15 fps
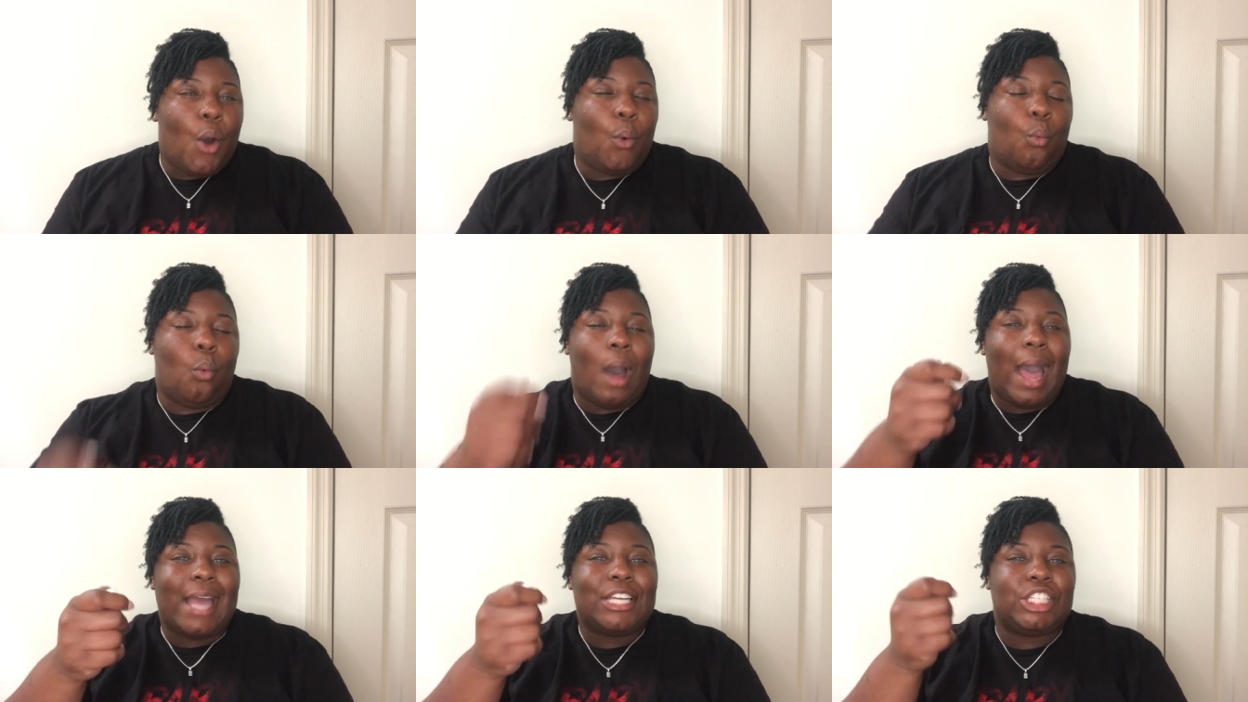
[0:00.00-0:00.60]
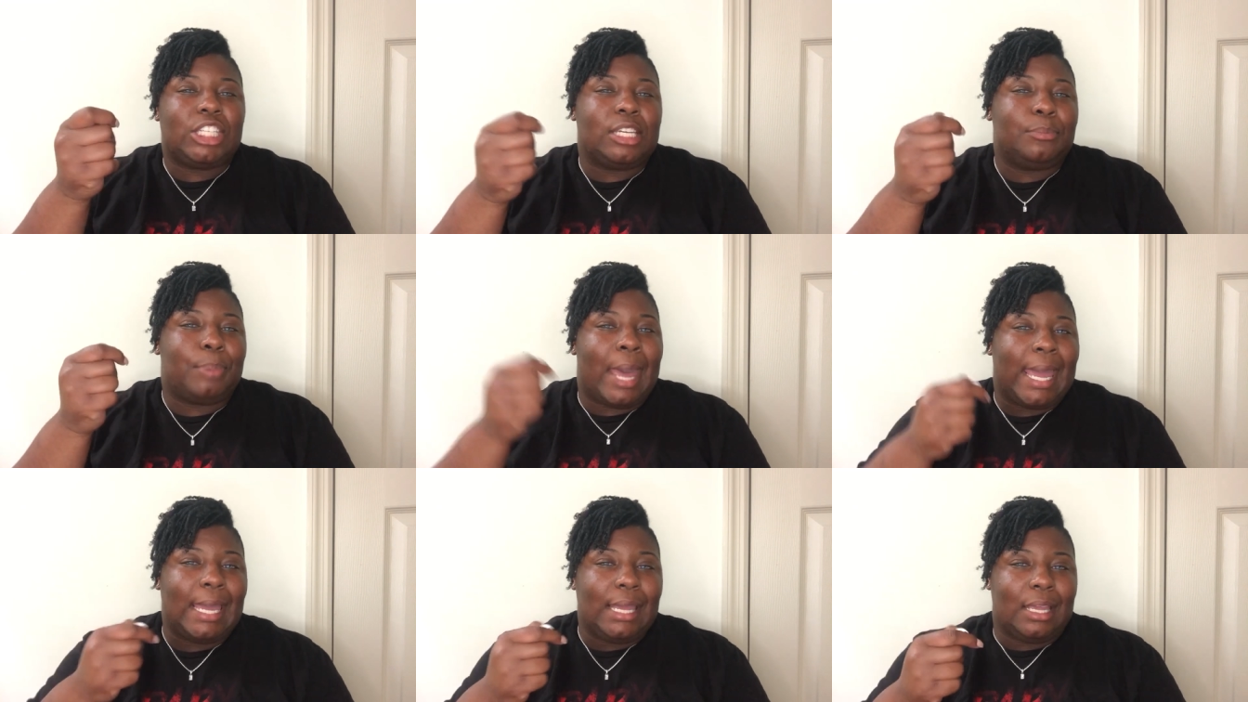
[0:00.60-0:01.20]
why is she
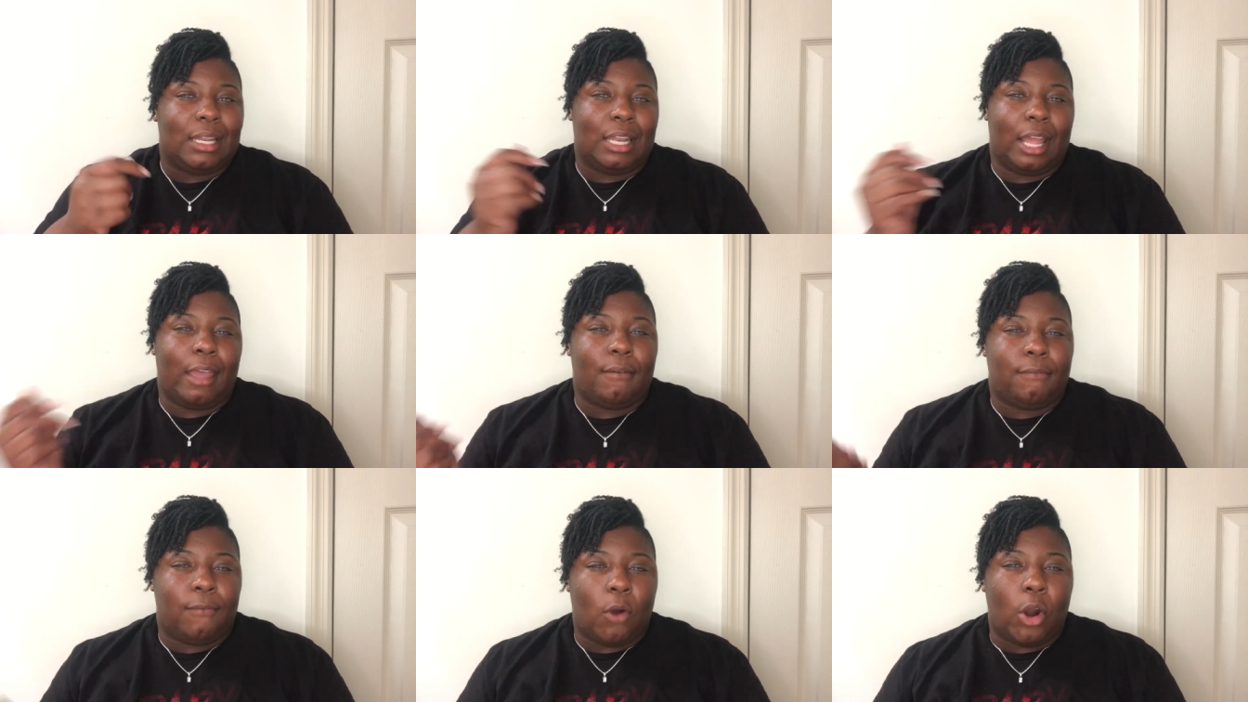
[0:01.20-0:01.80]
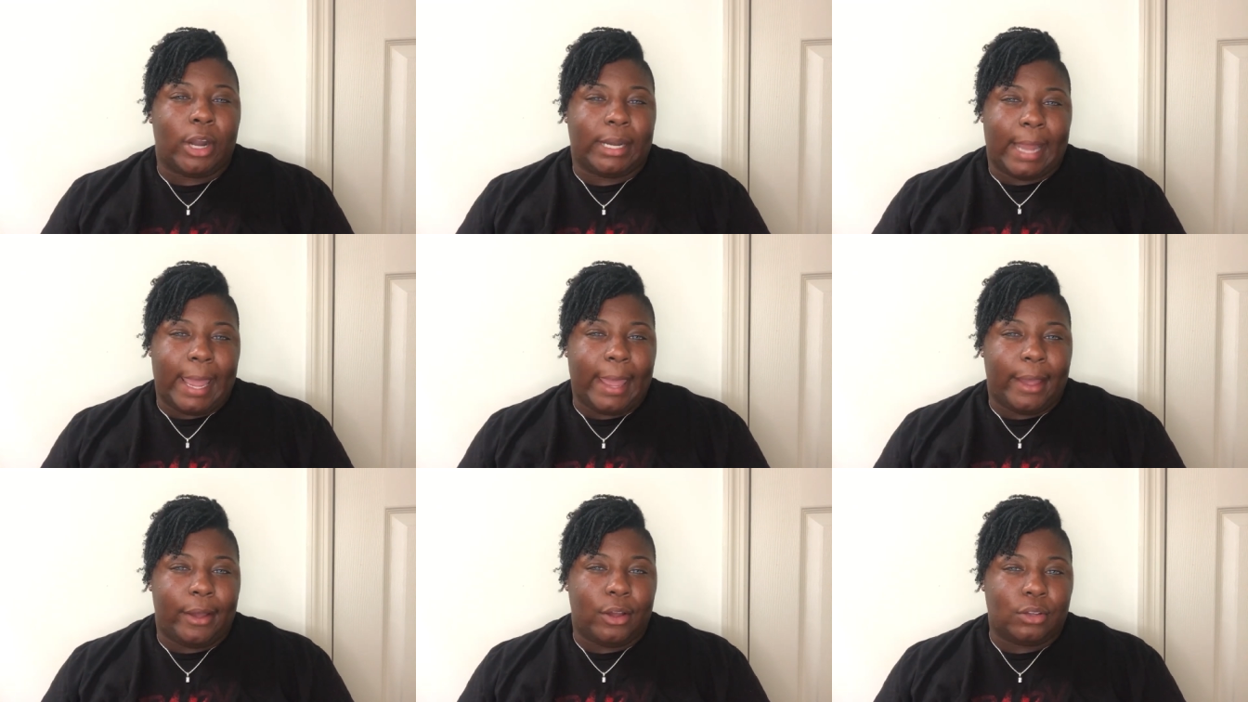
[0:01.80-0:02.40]
painting that far
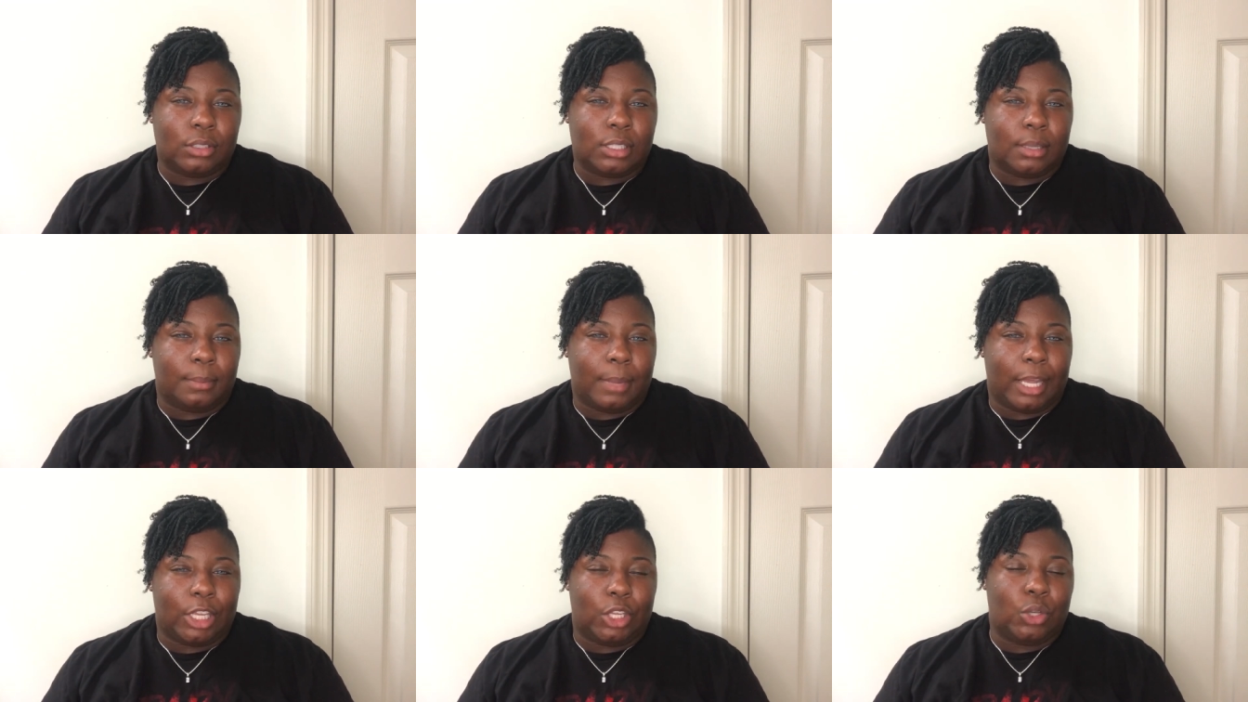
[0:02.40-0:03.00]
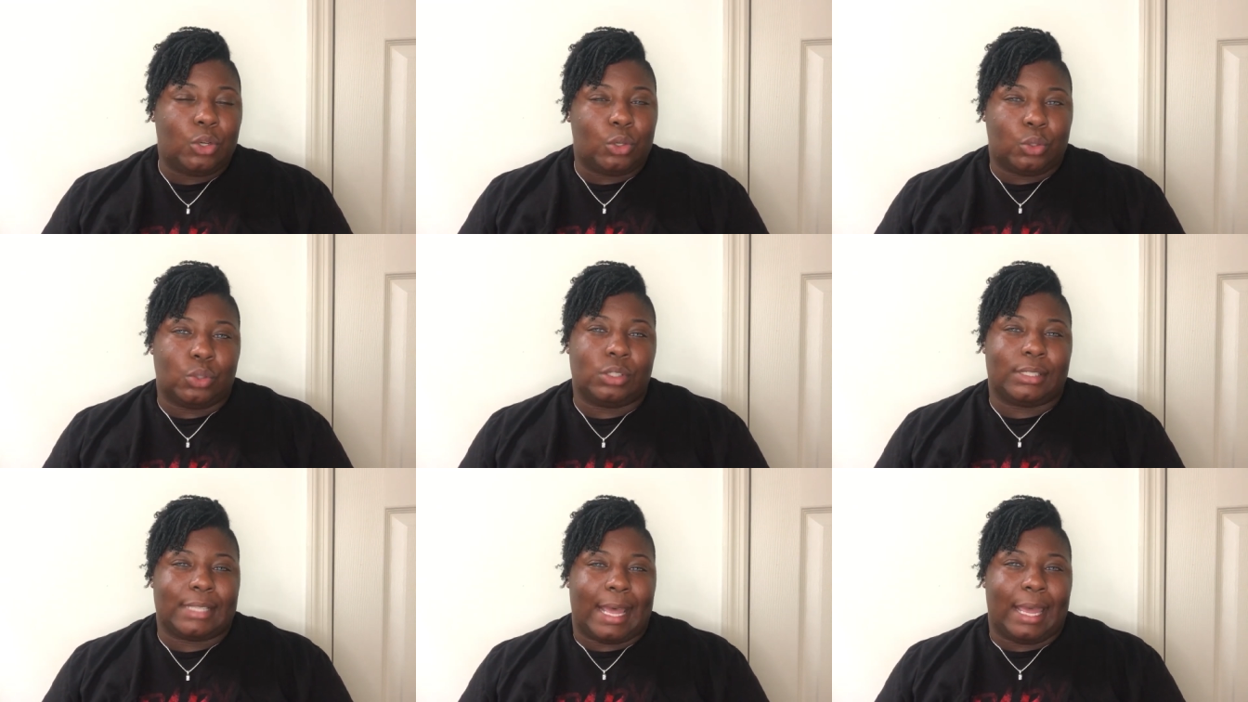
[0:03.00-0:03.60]
down to my
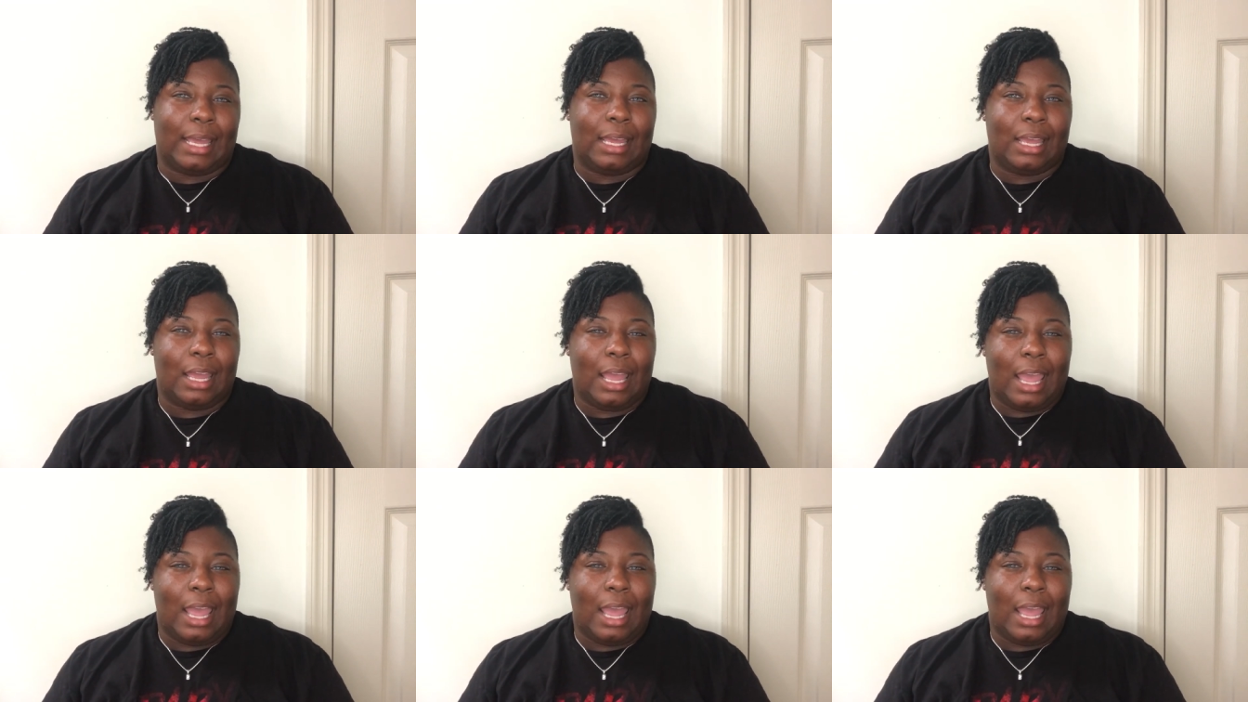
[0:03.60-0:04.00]
cuticles? Like,